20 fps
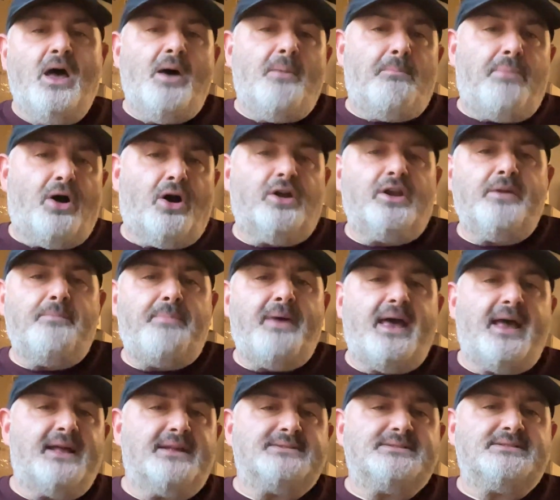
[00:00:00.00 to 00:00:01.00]
part of
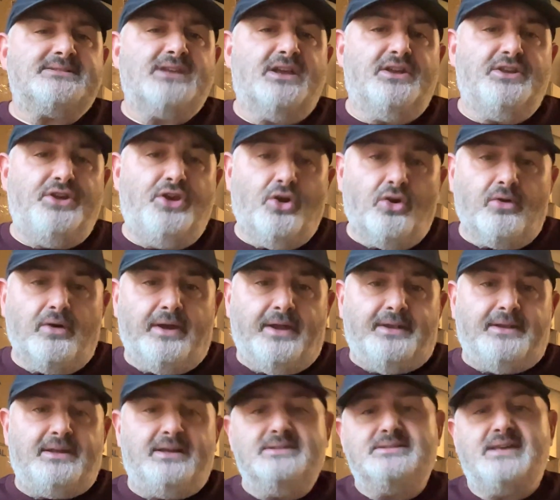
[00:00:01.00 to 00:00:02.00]
pet's
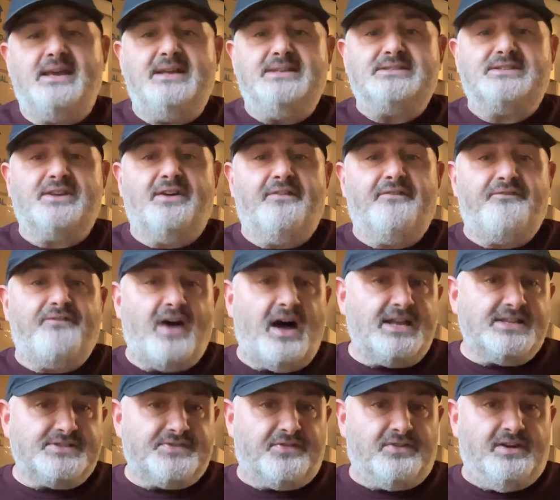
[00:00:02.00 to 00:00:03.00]
urine contains
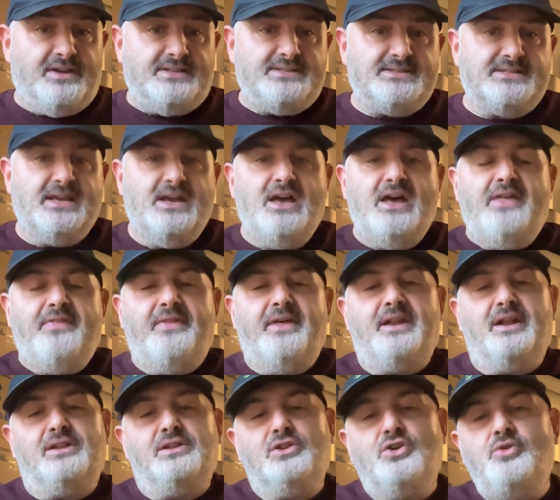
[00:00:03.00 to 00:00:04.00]
phosphorus that
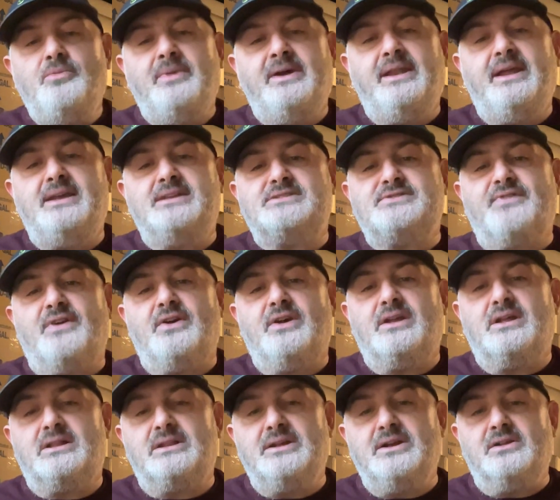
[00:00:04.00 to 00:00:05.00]
illuminates very
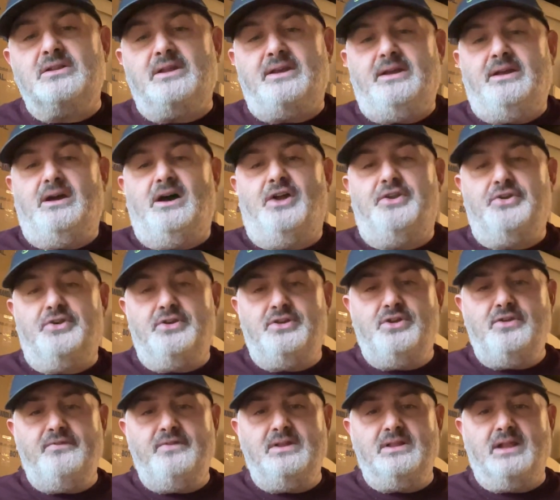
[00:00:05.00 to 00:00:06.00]
clearly under
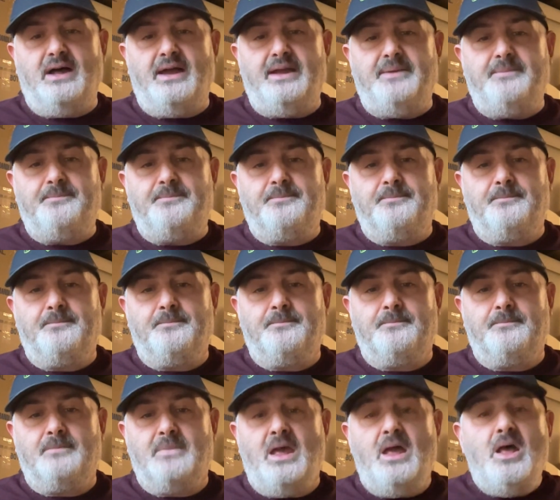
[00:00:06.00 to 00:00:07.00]
UV light.
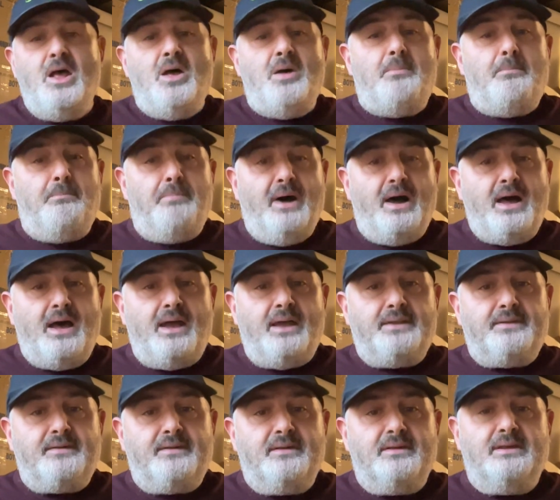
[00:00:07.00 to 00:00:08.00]

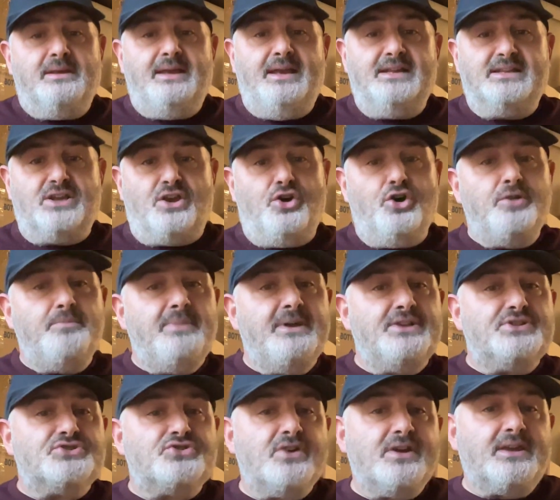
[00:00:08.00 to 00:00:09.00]
But it could be
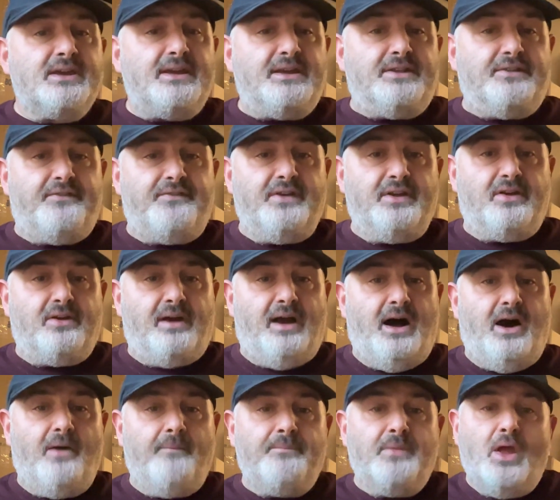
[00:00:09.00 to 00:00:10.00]
tricky to figure
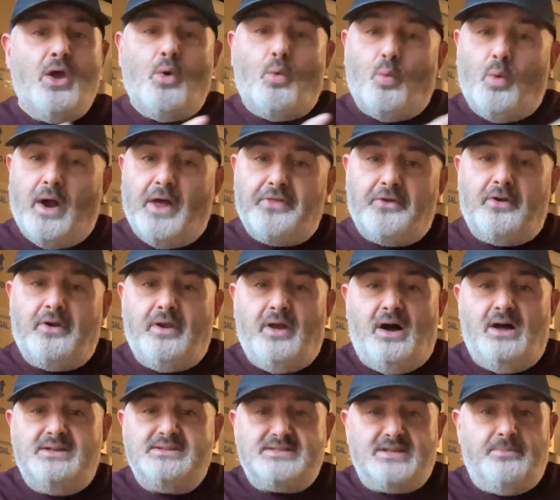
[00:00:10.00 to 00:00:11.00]
out whether or
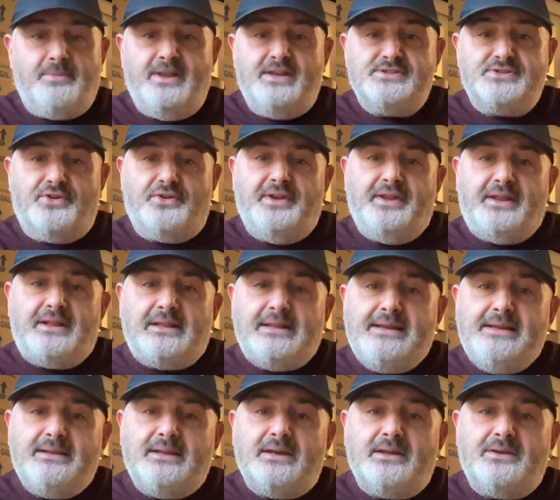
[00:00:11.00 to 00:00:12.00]
not somebody's already
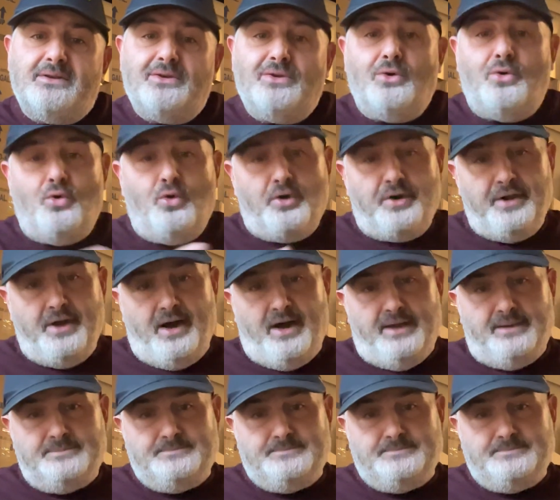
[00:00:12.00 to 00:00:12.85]
cleaned it or not.